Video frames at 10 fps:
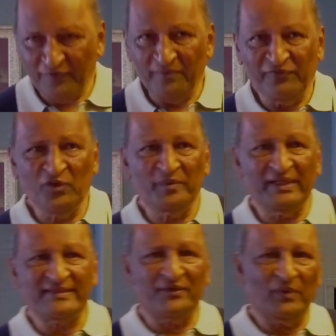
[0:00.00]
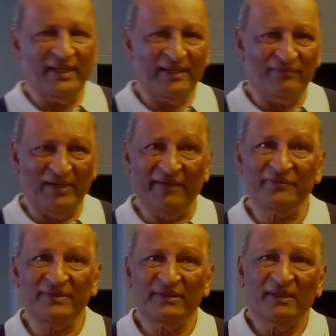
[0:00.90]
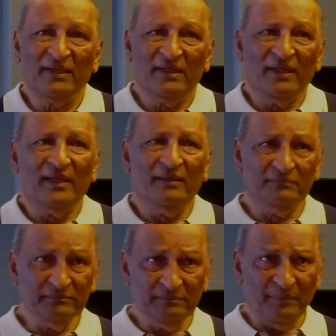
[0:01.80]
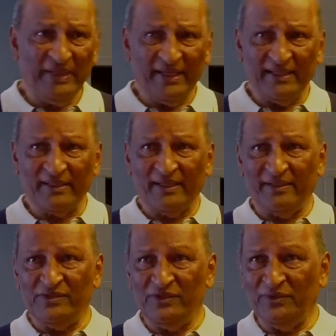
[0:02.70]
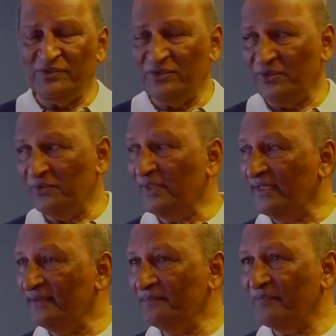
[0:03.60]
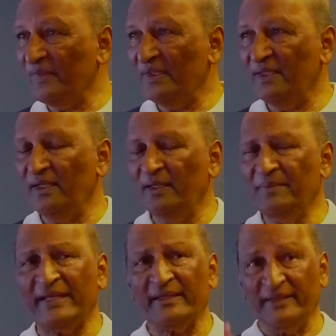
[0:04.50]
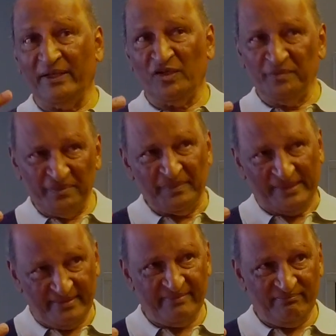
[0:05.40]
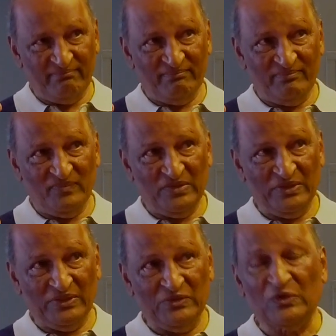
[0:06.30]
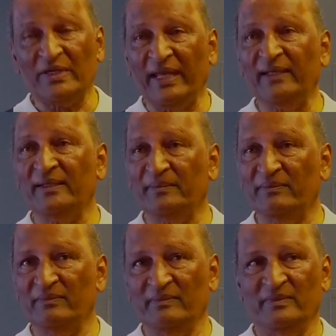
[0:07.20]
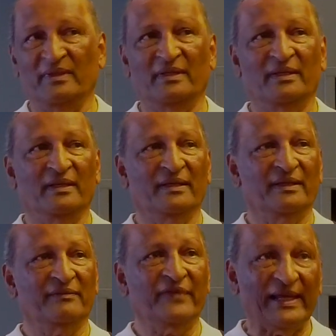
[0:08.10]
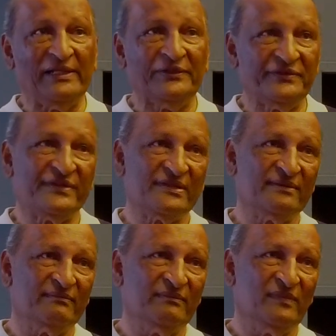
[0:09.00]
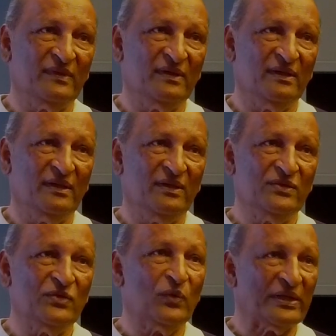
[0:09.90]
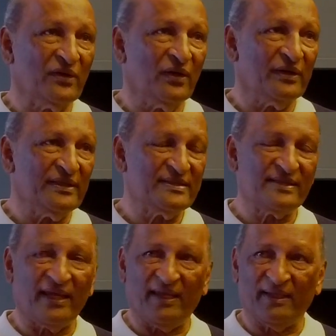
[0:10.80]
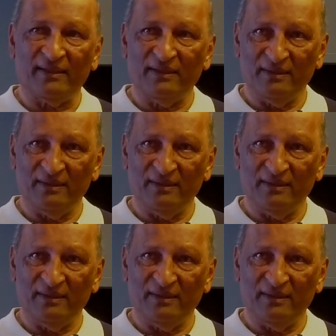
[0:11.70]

the few minutes that we have left, may I encourage you to uh, make a recommitment to kingdom values, to what God is saying.